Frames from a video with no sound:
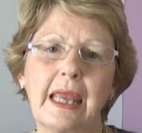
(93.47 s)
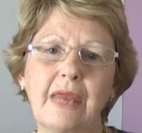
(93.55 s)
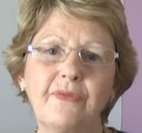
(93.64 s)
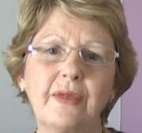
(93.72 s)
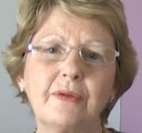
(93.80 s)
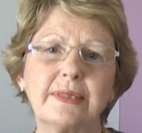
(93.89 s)

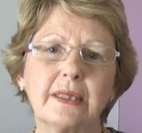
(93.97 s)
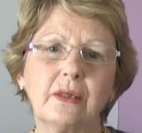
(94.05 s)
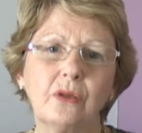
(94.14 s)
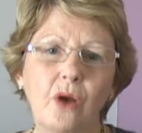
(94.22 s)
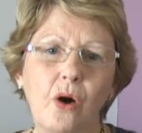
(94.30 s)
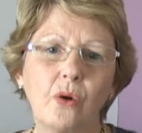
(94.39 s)
If there is a
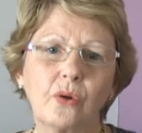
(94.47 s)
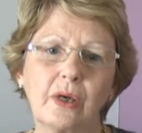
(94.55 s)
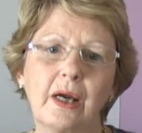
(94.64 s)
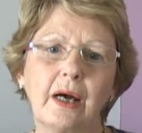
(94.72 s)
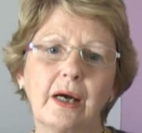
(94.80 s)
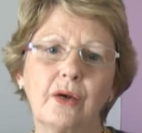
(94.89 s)

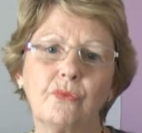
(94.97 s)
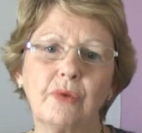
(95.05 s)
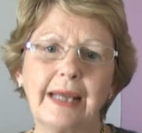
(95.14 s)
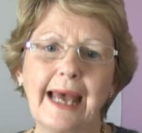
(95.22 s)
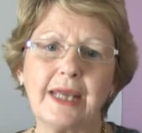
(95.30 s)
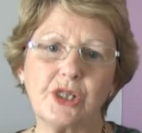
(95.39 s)
long
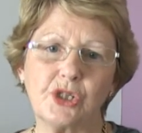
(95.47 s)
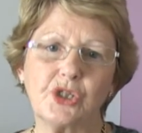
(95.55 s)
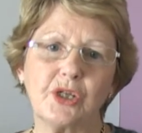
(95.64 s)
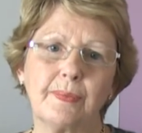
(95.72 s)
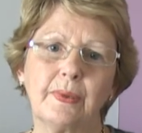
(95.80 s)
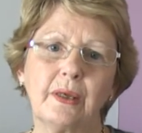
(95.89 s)

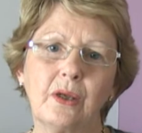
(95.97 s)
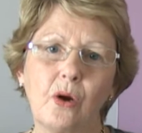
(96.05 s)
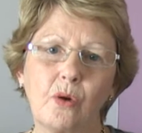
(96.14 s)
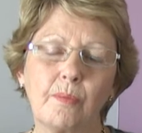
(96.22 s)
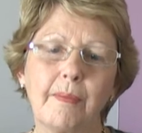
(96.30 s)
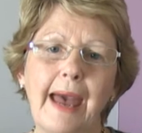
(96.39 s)
relationship or a
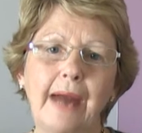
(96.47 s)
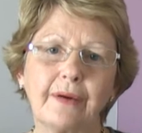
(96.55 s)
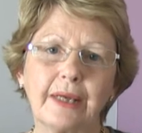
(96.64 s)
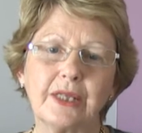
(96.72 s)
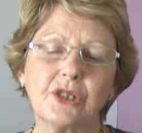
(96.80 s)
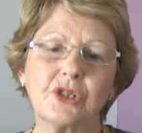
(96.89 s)
long
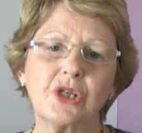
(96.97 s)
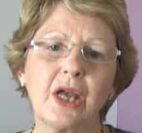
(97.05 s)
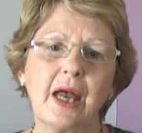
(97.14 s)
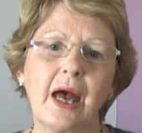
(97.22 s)
marriage,